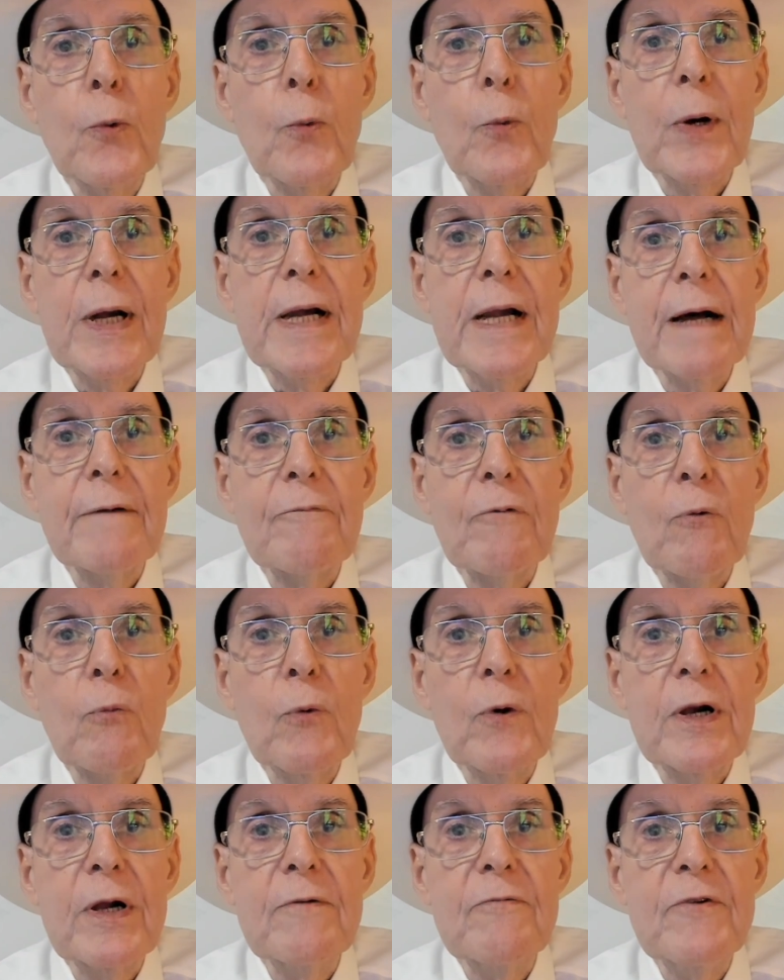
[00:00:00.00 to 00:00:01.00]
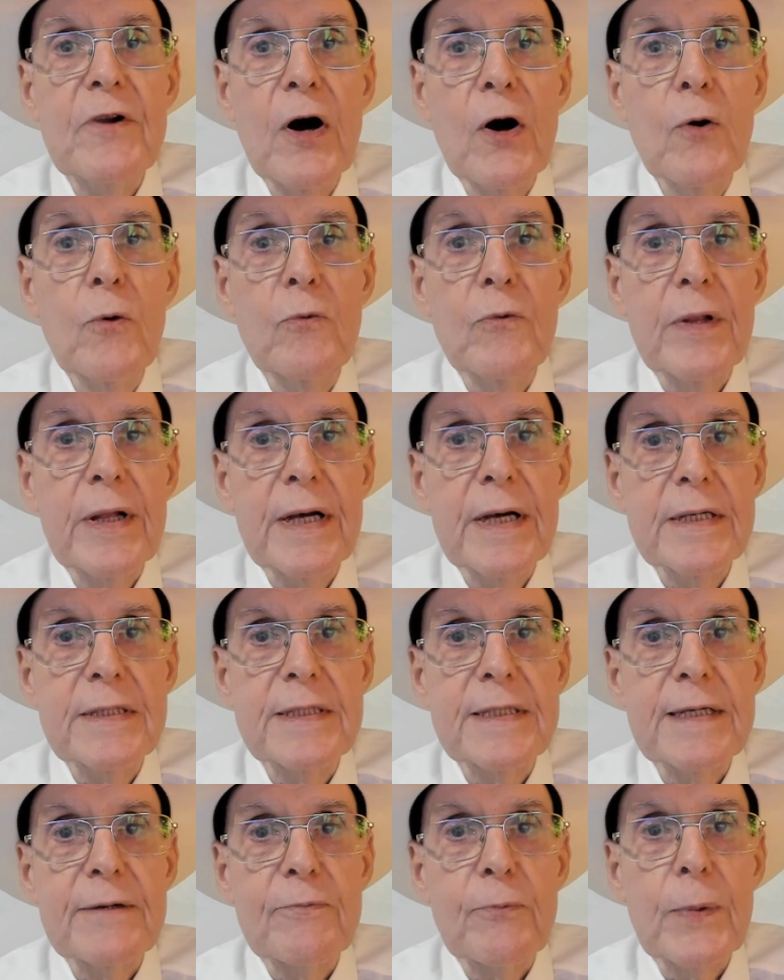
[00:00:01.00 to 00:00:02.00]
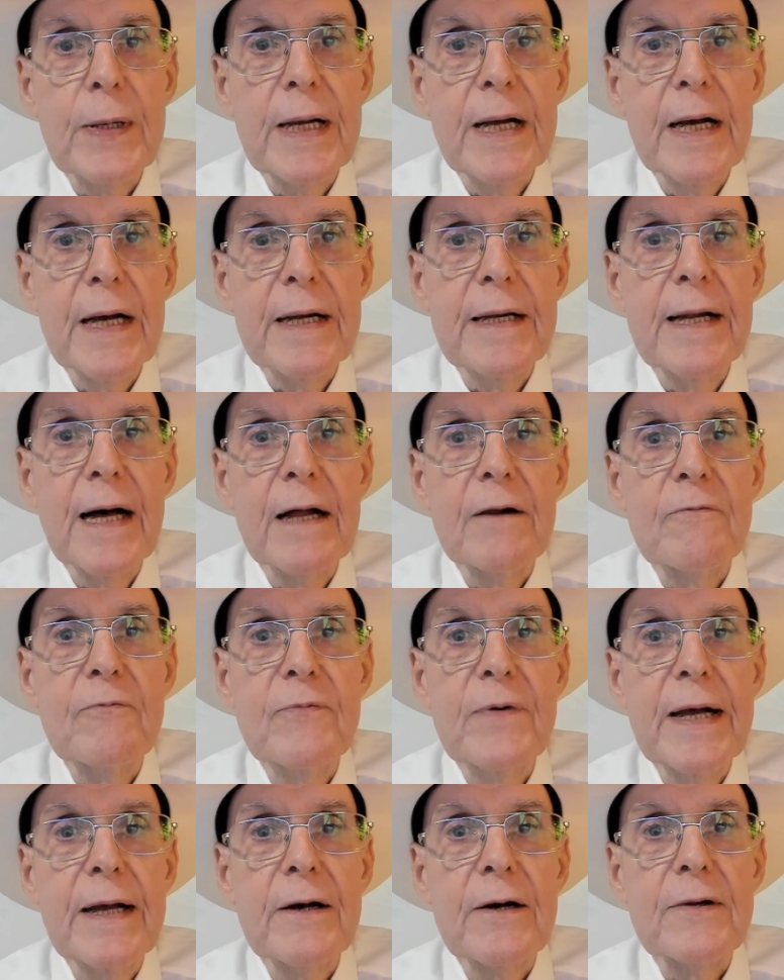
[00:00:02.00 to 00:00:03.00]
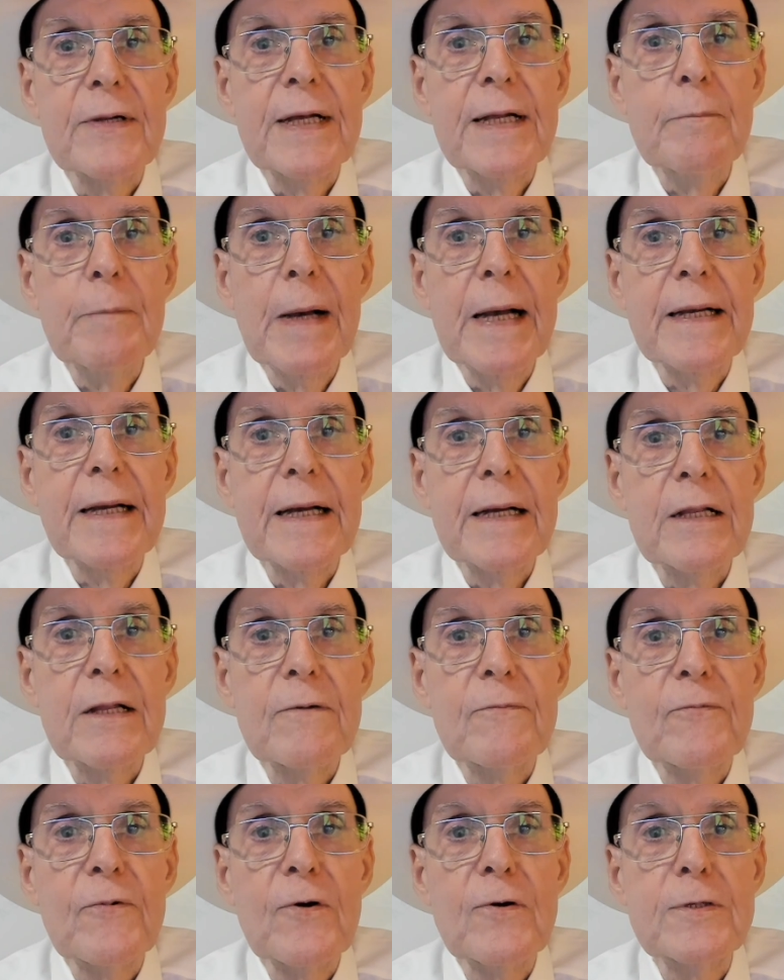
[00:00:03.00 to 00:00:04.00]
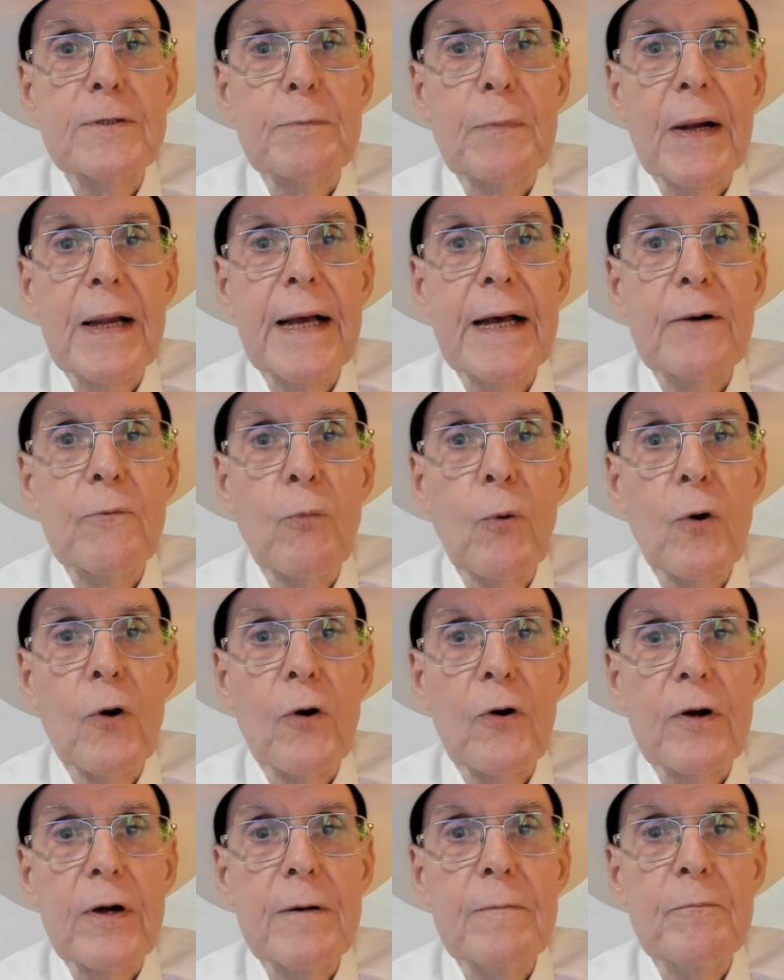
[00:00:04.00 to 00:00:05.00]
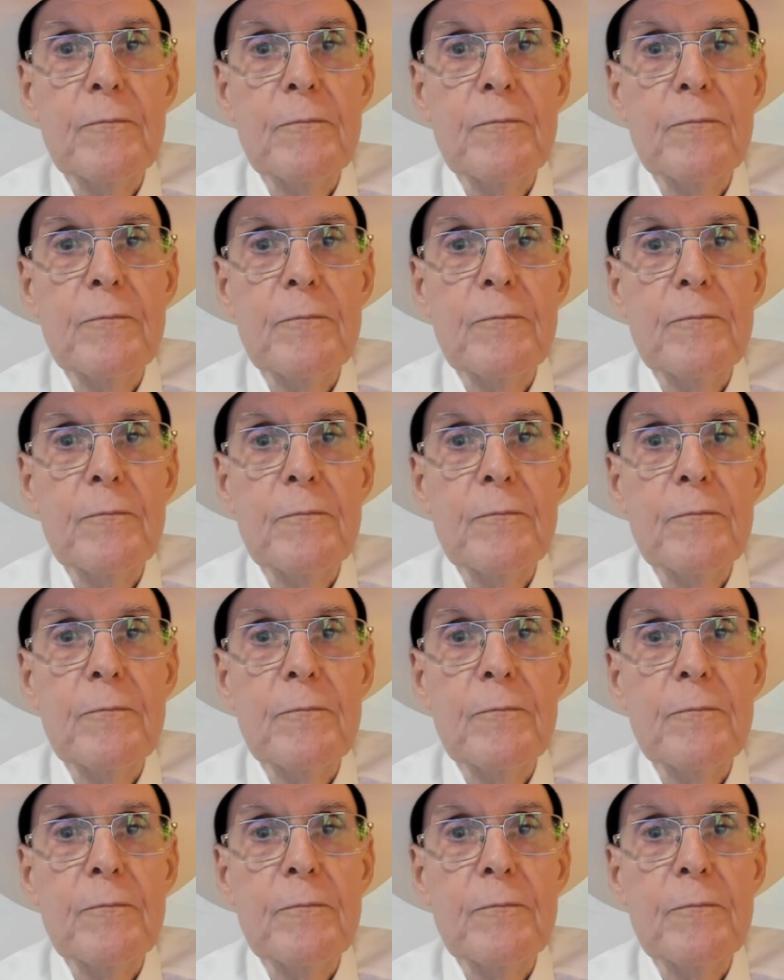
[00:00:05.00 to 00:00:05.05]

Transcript: We never would have known this if we had not failed at making the first plan work.